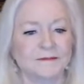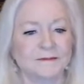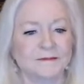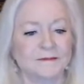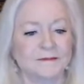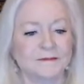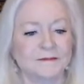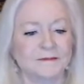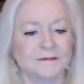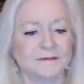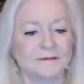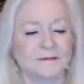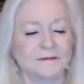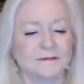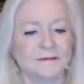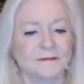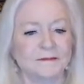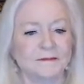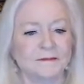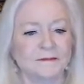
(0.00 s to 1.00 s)

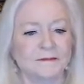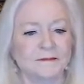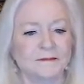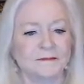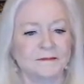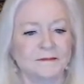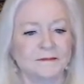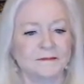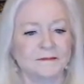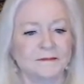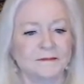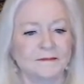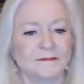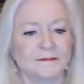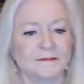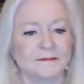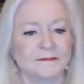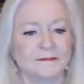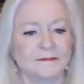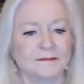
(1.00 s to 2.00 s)

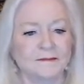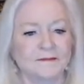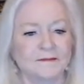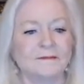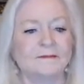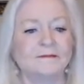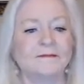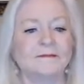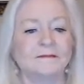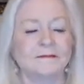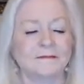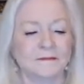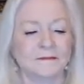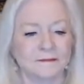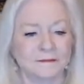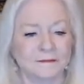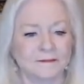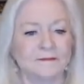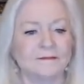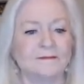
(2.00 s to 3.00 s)

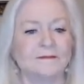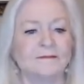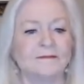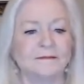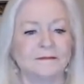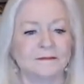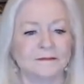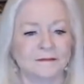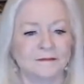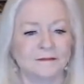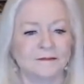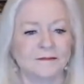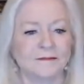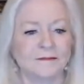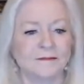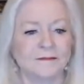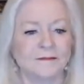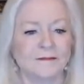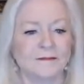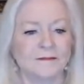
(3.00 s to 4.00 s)

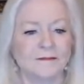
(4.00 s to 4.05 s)
[no speech]